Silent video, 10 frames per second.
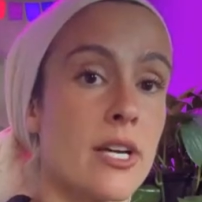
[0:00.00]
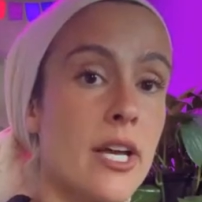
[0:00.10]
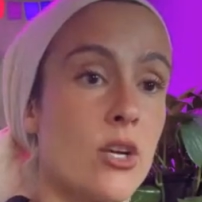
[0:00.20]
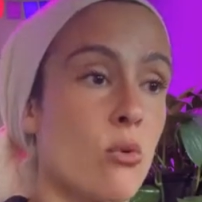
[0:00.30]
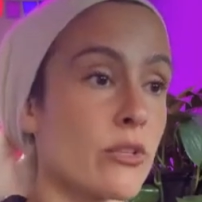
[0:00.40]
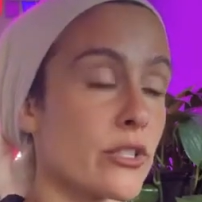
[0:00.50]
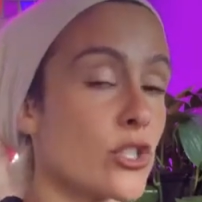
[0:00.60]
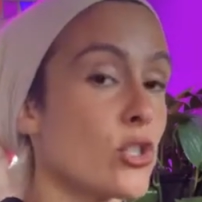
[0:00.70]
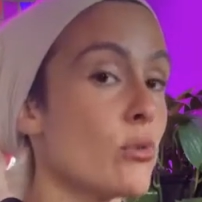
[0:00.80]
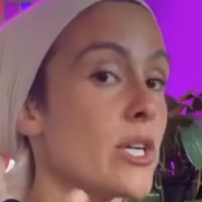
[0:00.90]
in order
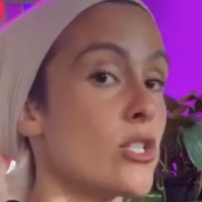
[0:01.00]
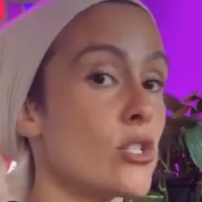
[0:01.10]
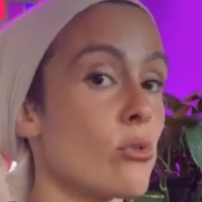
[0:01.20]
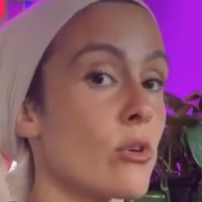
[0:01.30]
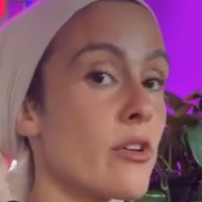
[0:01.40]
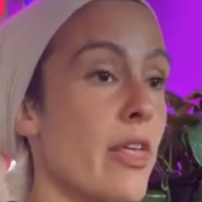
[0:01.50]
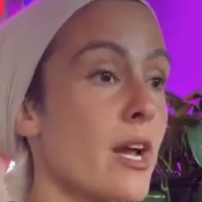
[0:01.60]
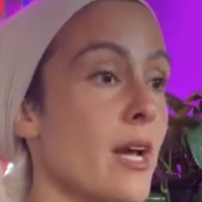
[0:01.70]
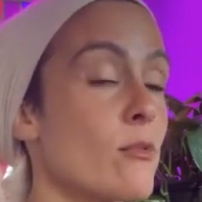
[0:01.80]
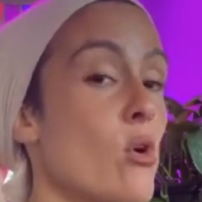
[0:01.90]
to ensure that
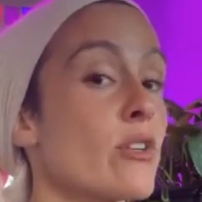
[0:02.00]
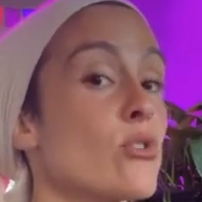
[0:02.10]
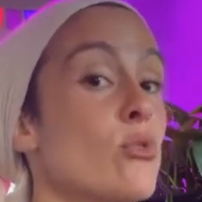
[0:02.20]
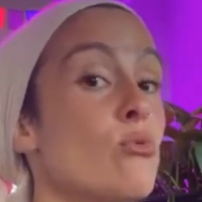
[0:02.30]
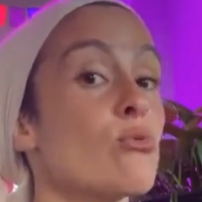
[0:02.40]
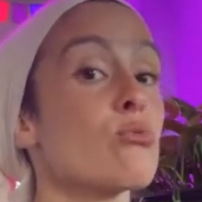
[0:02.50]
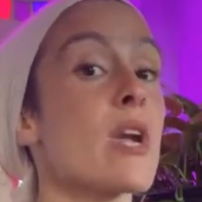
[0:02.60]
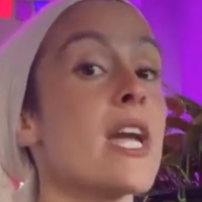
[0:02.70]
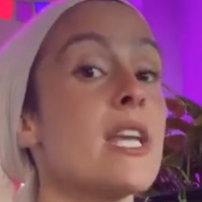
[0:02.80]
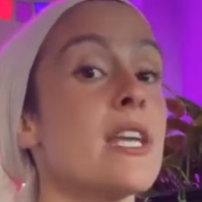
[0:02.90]
I'm going to
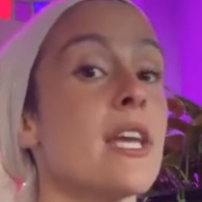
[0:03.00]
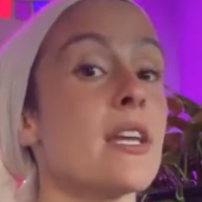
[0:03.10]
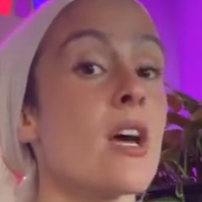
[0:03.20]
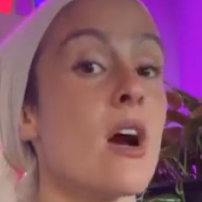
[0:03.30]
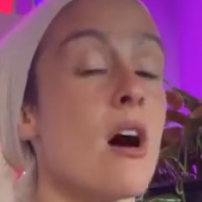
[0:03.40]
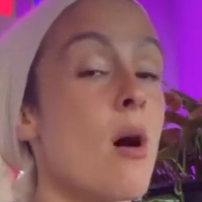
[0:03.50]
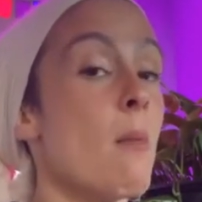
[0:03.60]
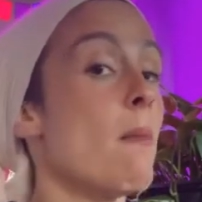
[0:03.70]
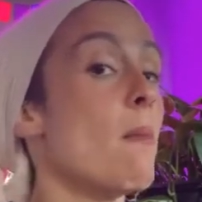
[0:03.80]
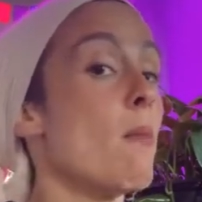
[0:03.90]
radiate
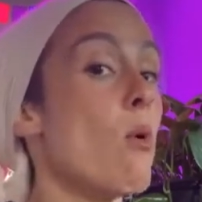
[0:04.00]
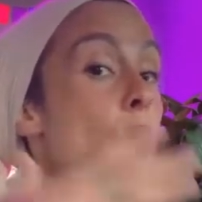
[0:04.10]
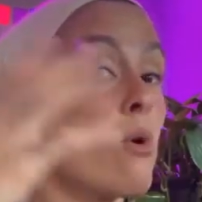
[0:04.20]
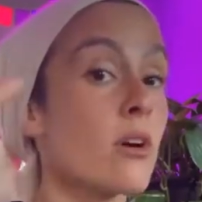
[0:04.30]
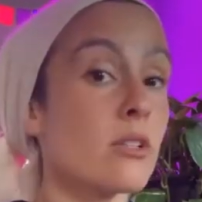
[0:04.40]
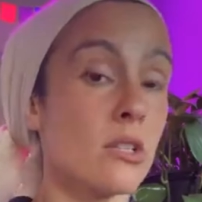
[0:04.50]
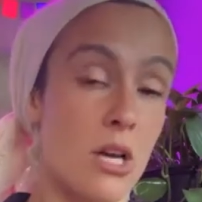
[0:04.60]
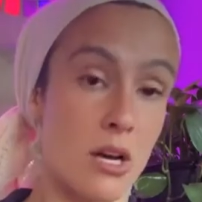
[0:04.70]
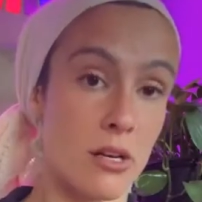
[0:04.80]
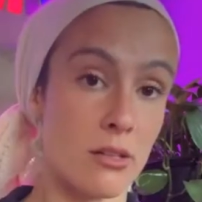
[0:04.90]
more
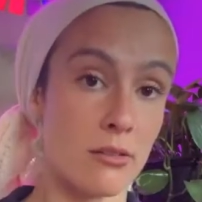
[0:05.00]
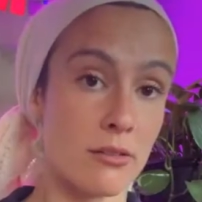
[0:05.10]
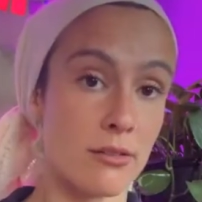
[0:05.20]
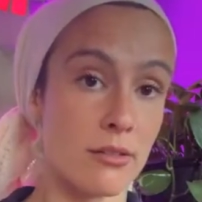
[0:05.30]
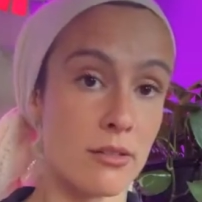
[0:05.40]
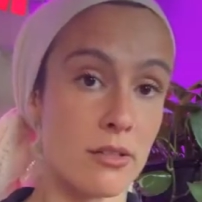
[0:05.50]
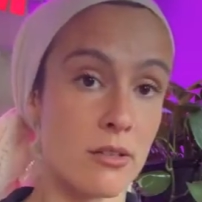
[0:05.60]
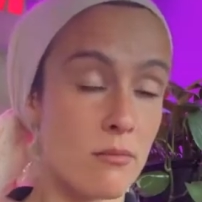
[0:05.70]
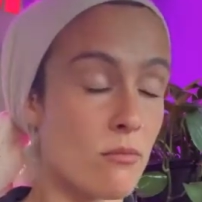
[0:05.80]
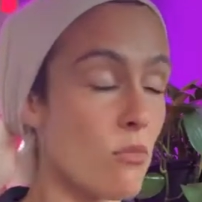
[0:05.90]
love,
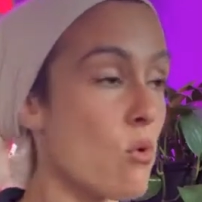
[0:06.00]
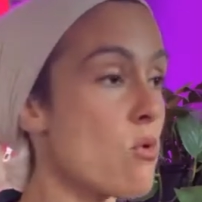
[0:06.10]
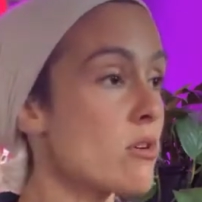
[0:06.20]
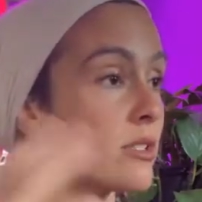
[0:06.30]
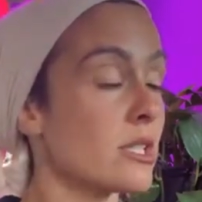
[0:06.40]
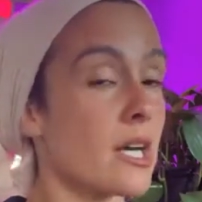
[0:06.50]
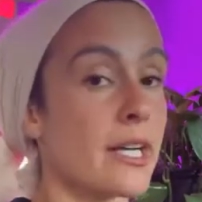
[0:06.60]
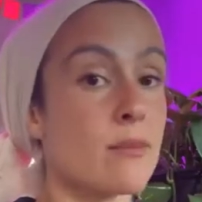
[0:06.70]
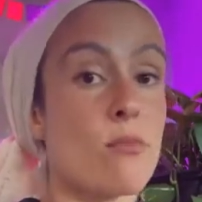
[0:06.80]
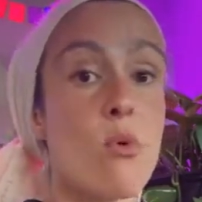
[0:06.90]
more
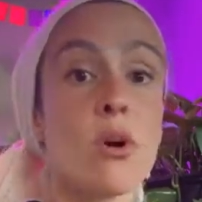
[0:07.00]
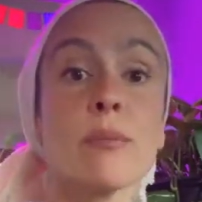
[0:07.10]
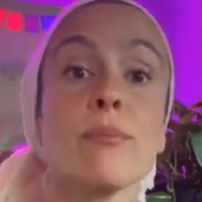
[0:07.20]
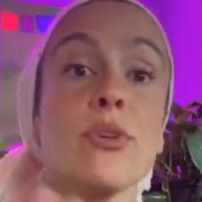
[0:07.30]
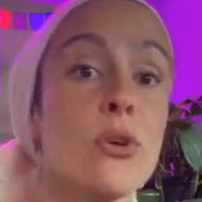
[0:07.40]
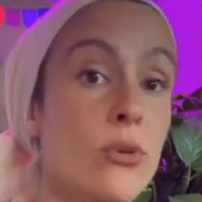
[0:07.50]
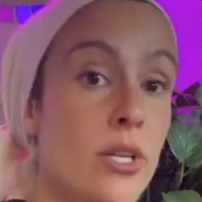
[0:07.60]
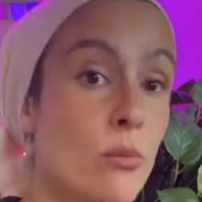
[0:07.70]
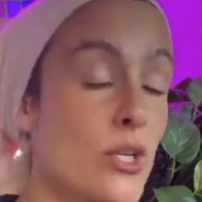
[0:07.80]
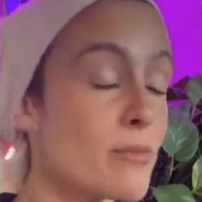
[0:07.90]
light, more beauty,
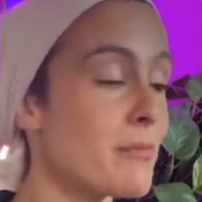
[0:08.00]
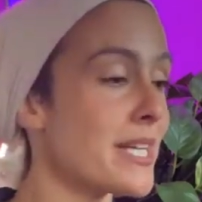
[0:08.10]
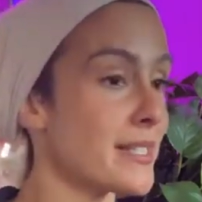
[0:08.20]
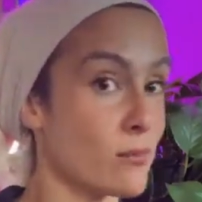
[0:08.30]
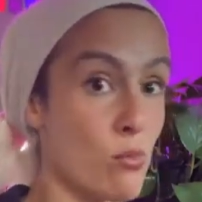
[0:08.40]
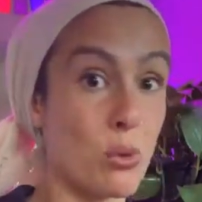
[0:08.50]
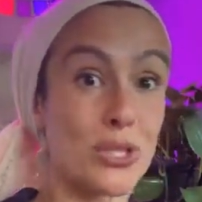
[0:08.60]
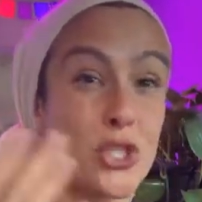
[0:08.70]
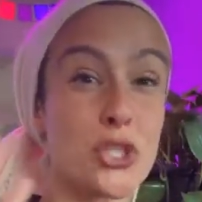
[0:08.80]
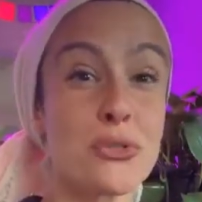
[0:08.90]
which means more
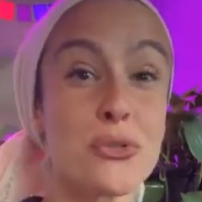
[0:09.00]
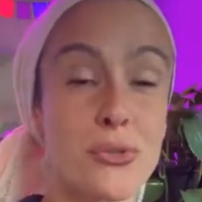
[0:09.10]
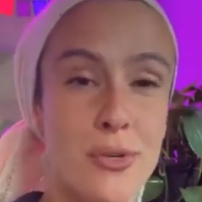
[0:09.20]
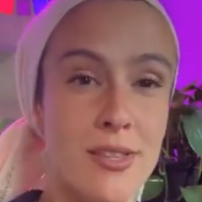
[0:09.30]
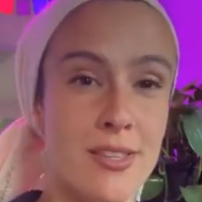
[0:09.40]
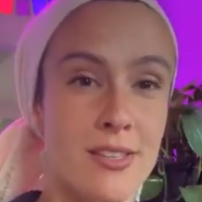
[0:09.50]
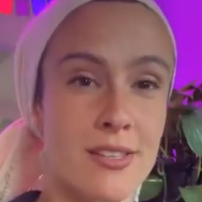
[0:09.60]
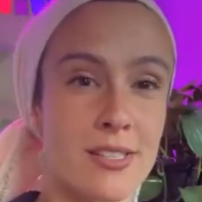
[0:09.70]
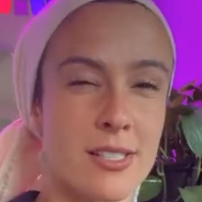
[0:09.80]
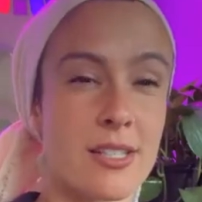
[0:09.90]
truth?
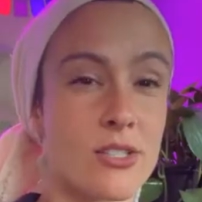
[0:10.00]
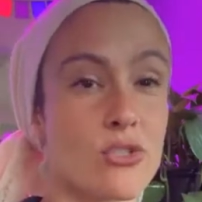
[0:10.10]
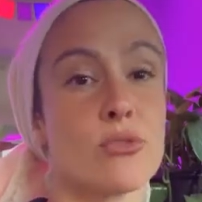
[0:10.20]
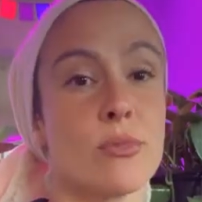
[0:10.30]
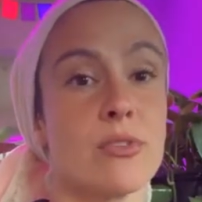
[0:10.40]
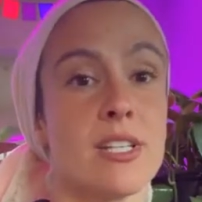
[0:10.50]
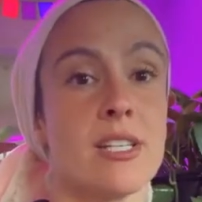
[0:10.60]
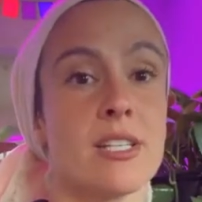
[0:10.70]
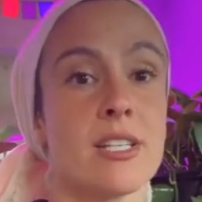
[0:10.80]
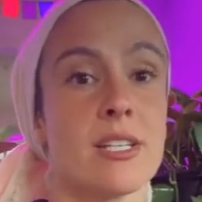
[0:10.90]
Because that's true beauty.